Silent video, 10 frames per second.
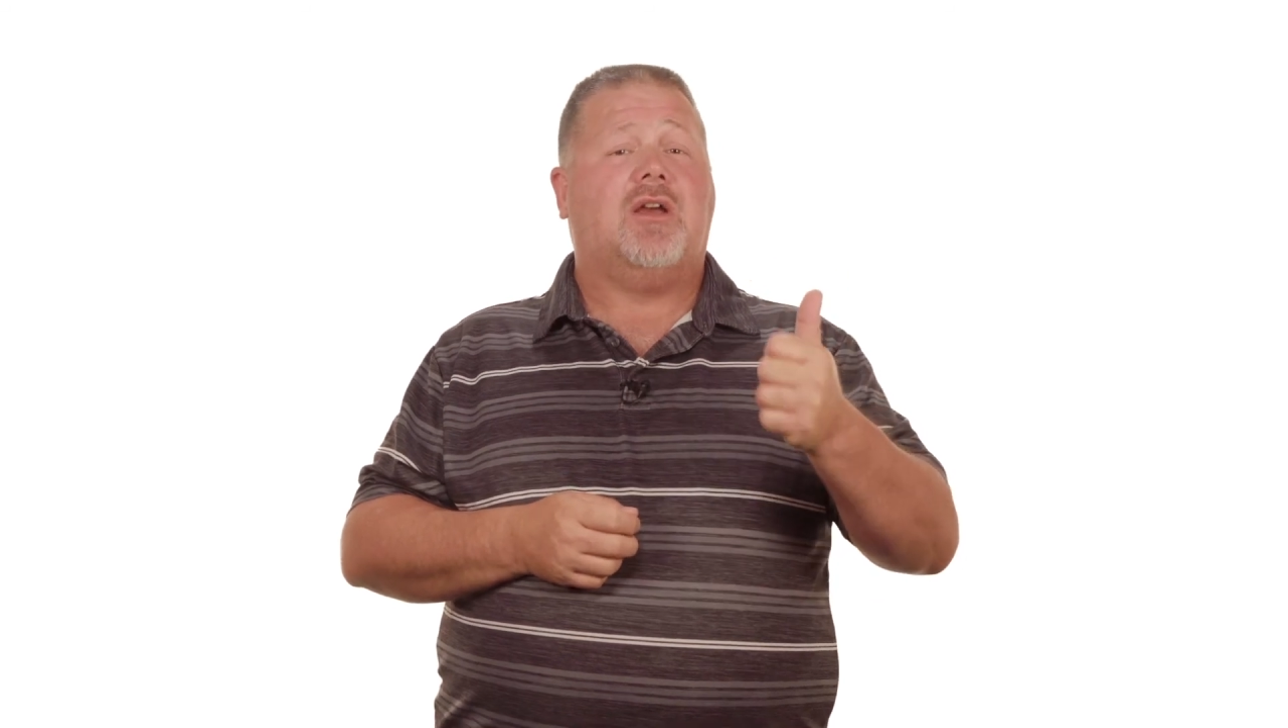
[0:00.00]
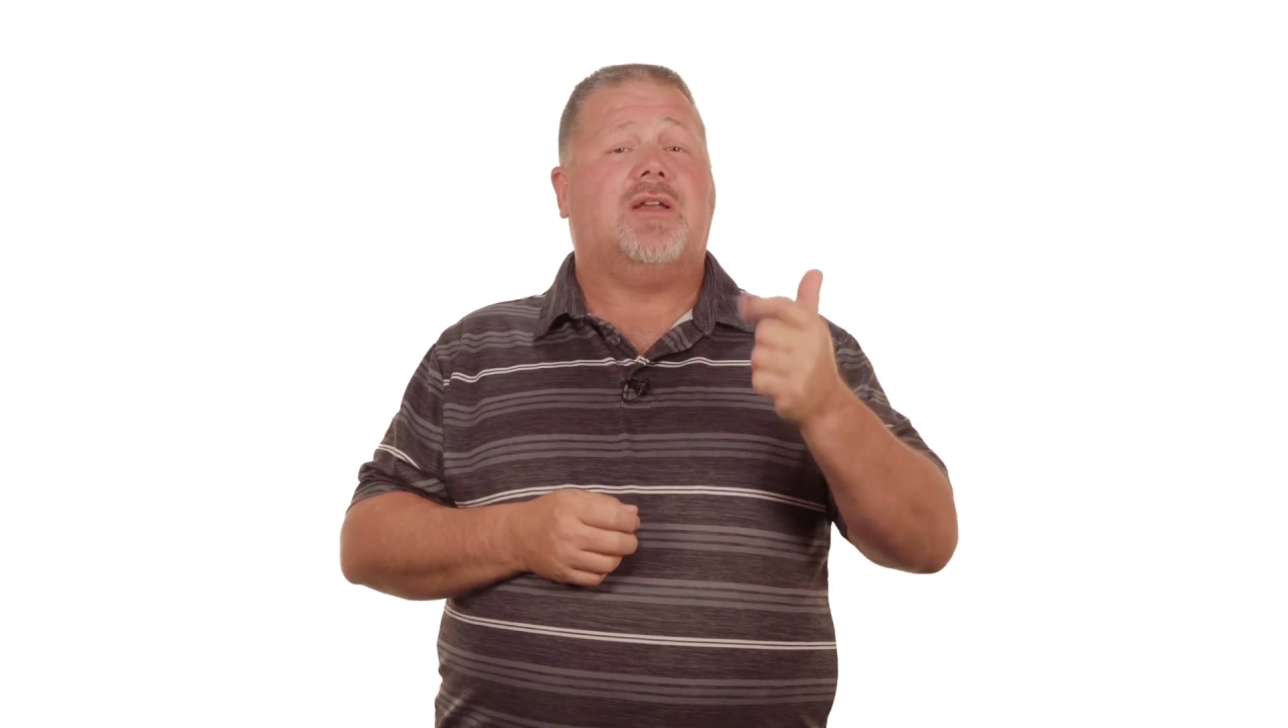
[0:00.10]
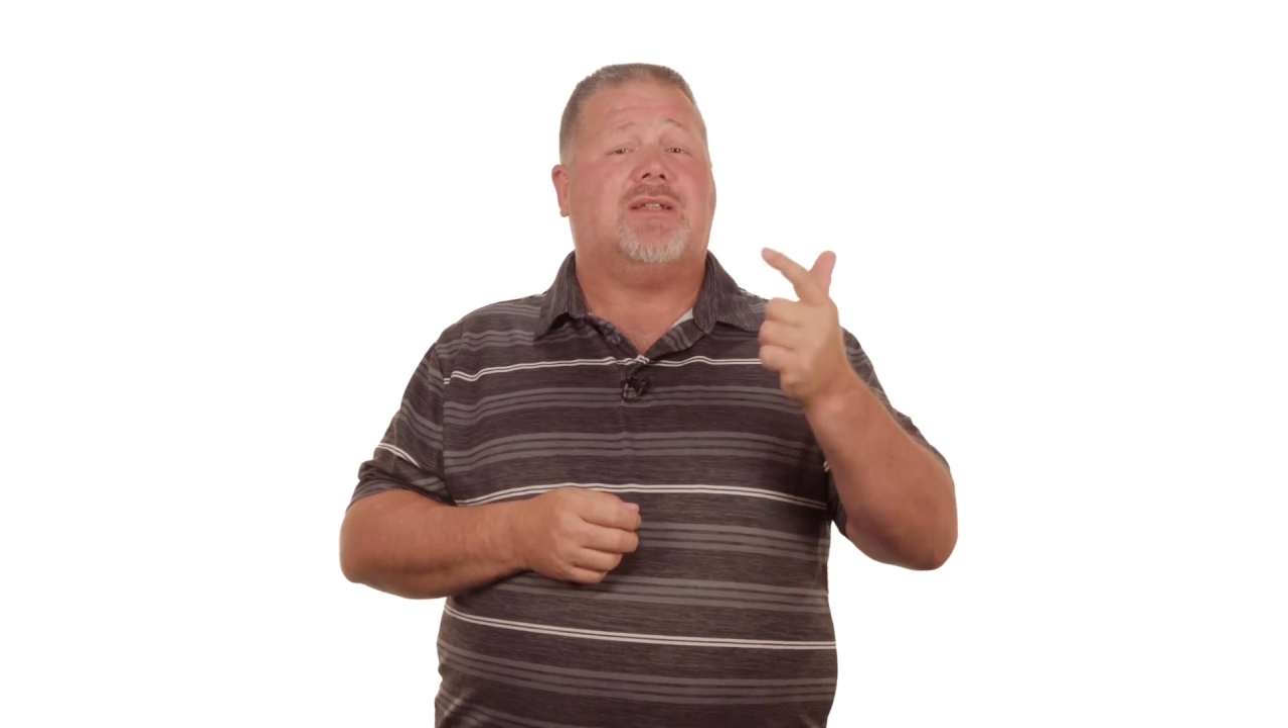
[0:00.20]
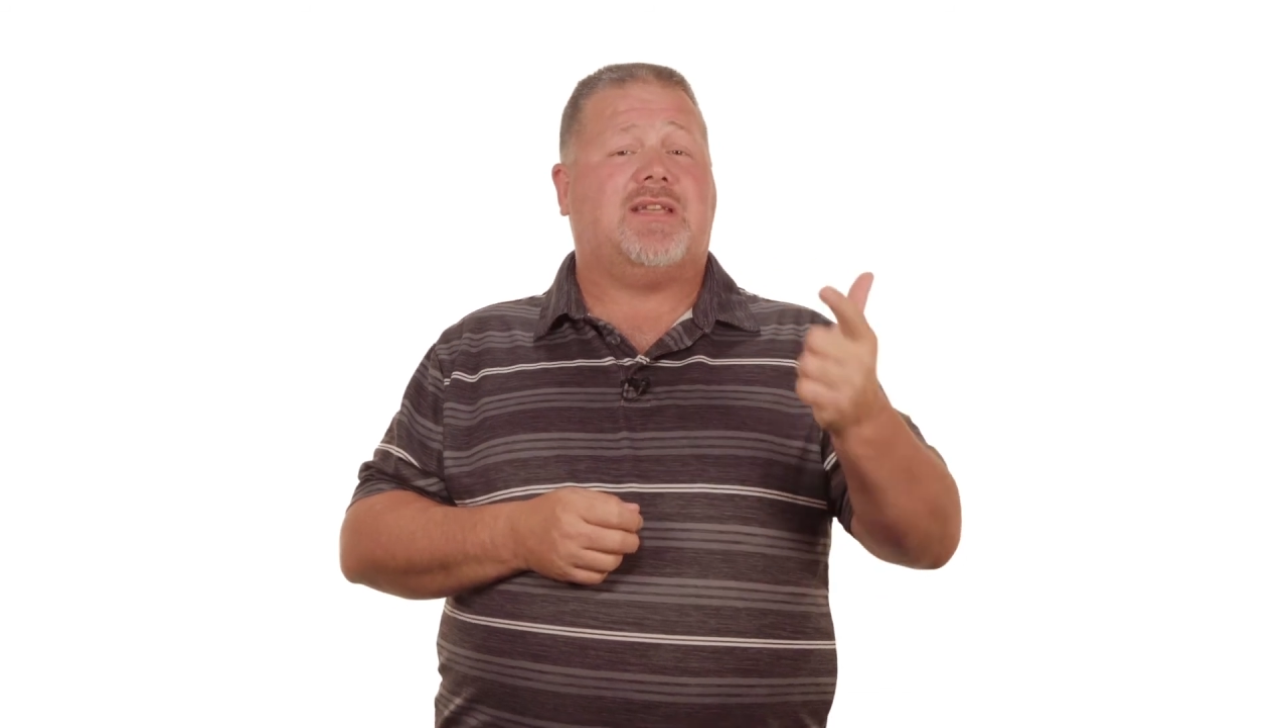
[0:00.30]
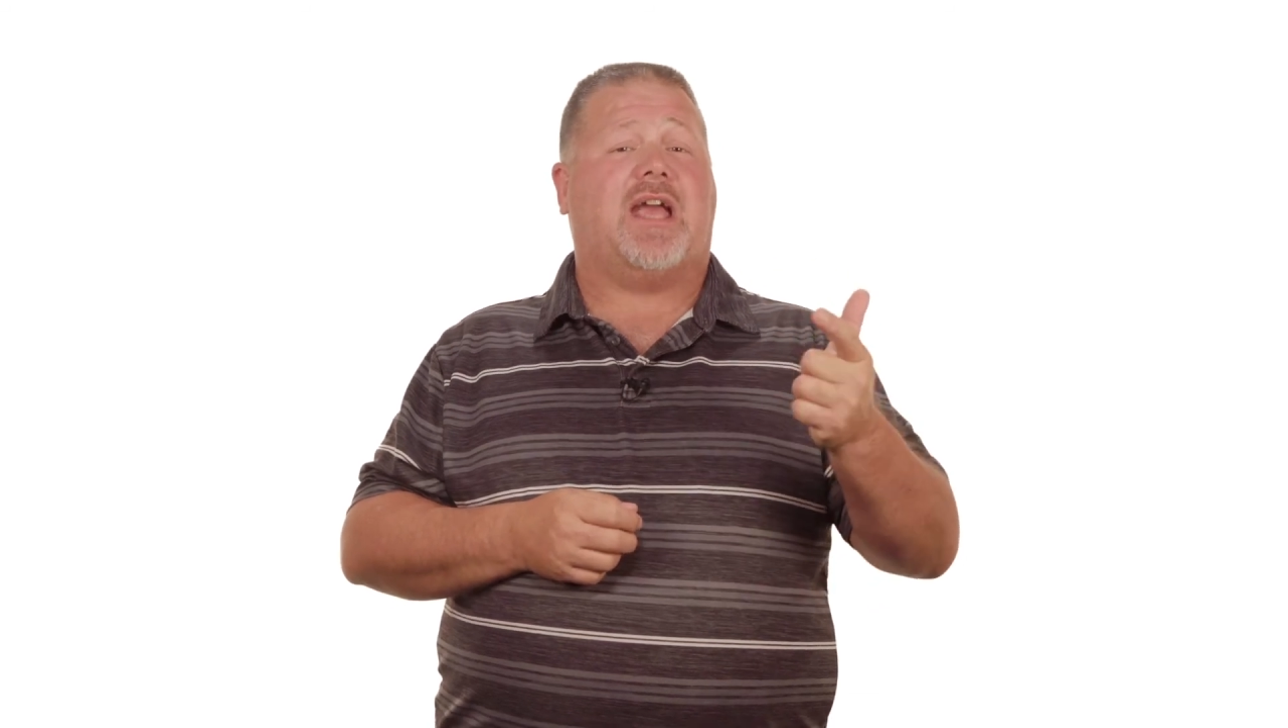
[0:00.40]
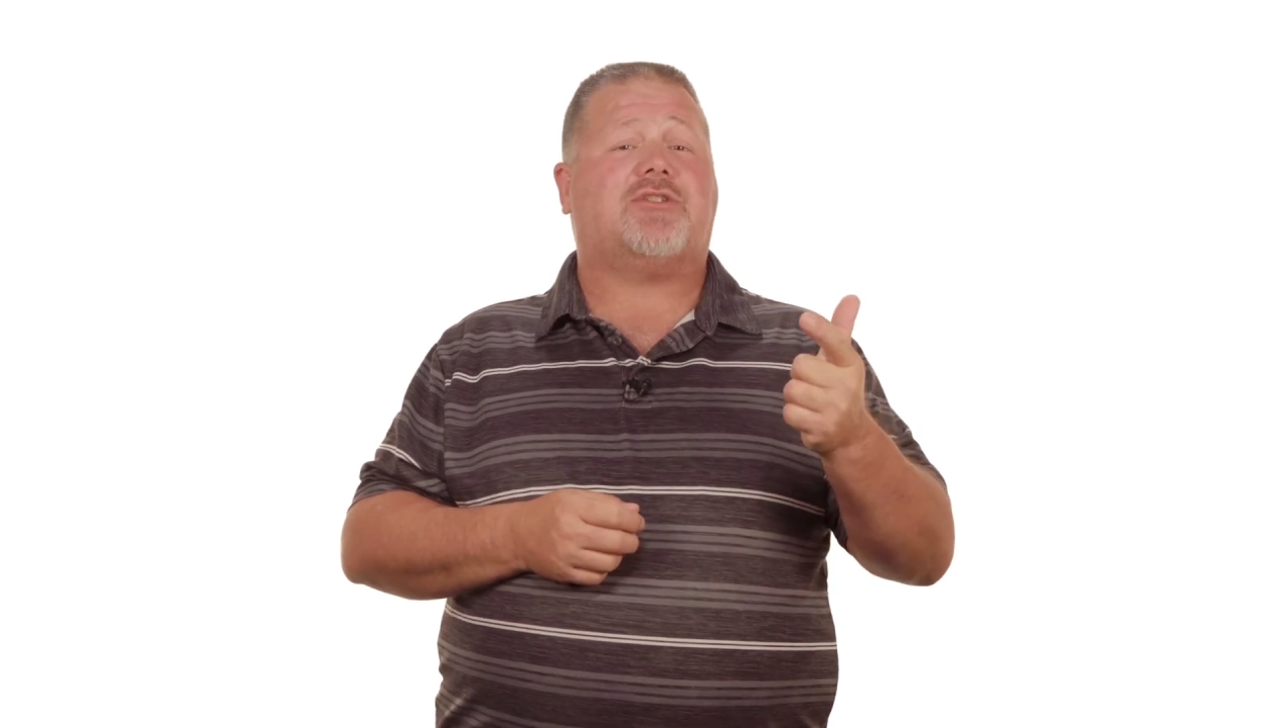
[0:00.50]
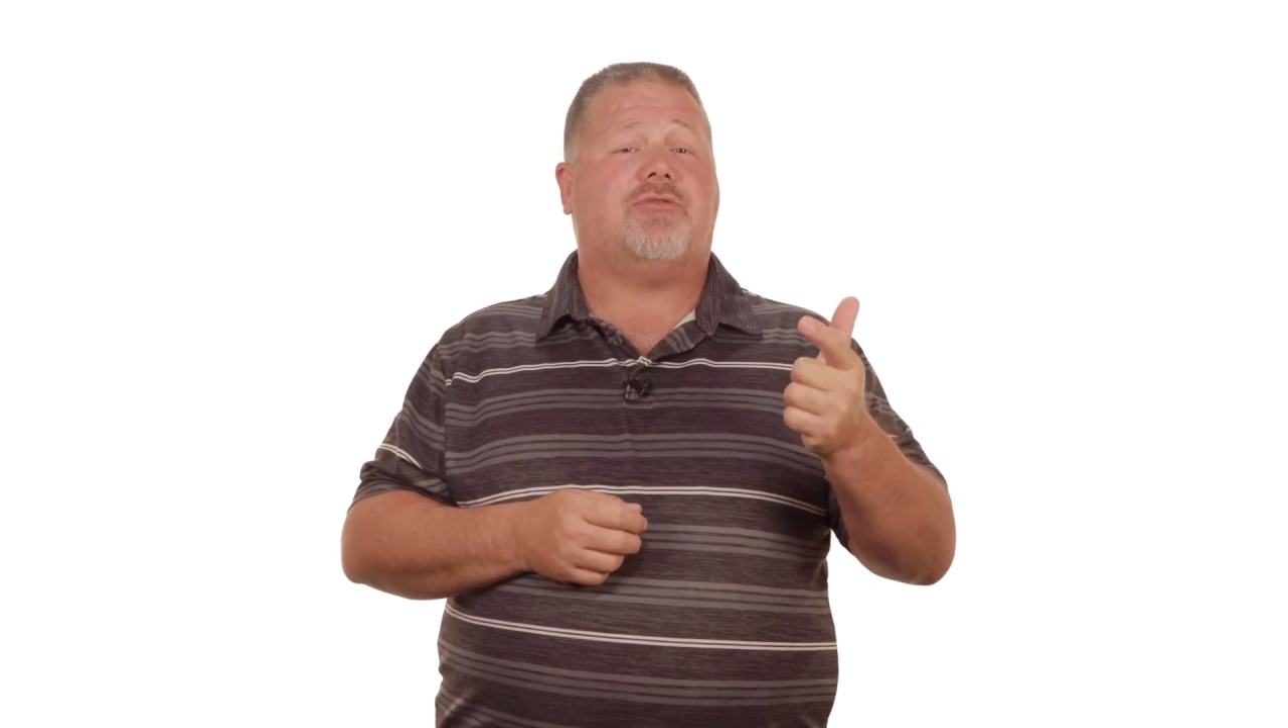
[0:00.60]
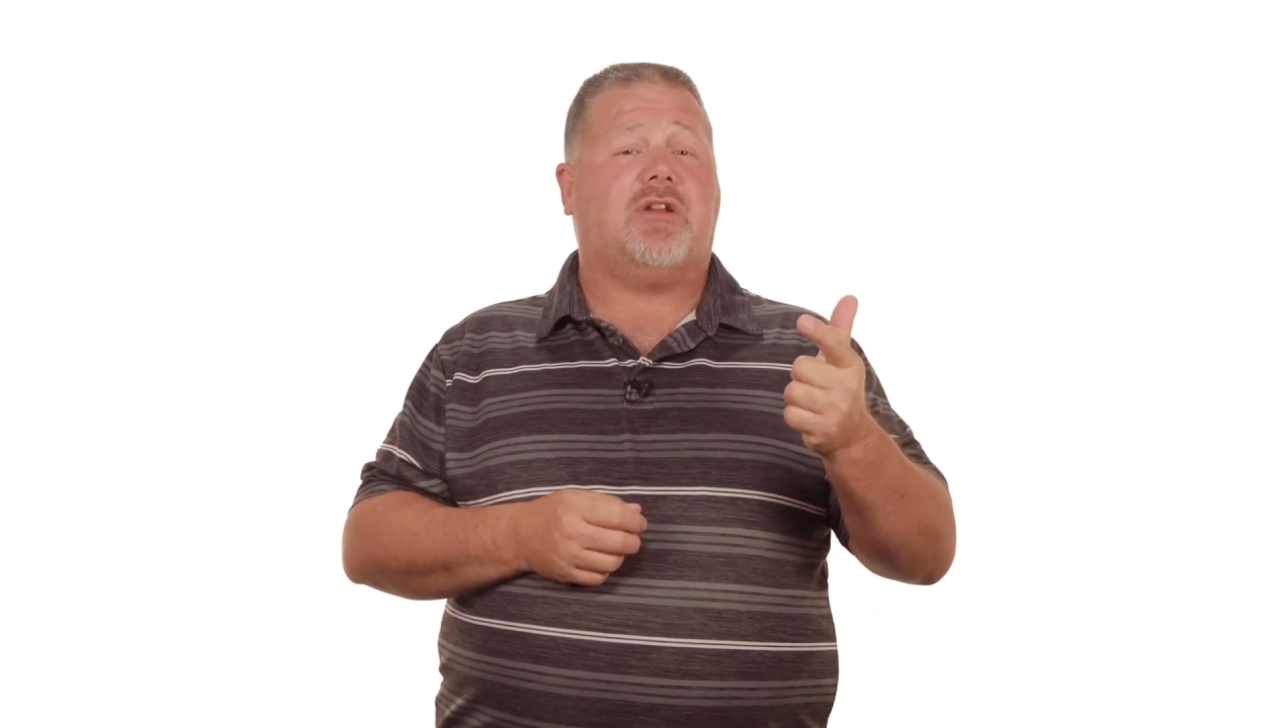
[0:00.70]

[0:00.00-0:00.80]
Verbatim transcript: disaster